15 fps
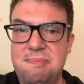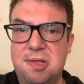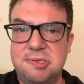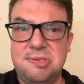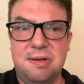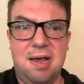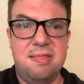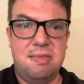
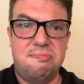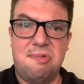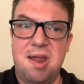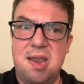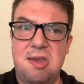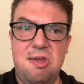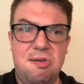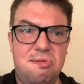Also got the
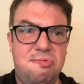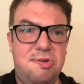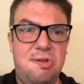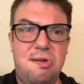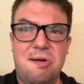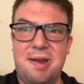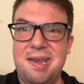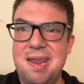brand new New
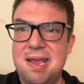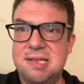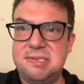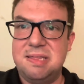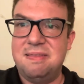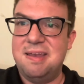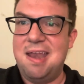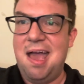York Knicks
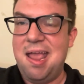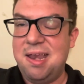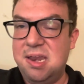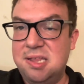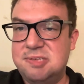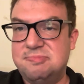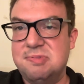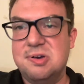in the
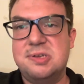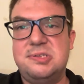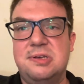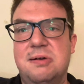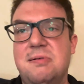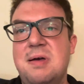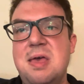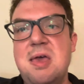nineties book.
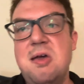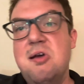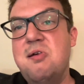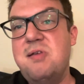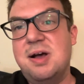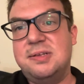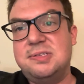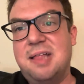So who
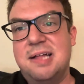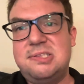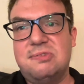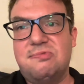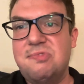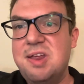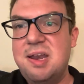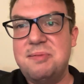knows? Lots
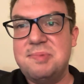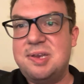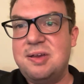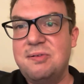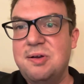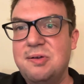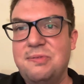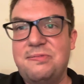of reading
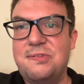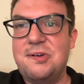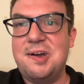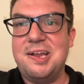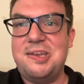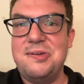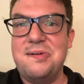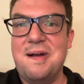material for
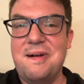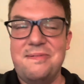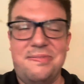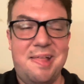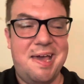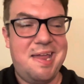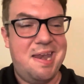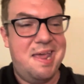a two-hour
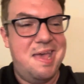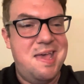flight.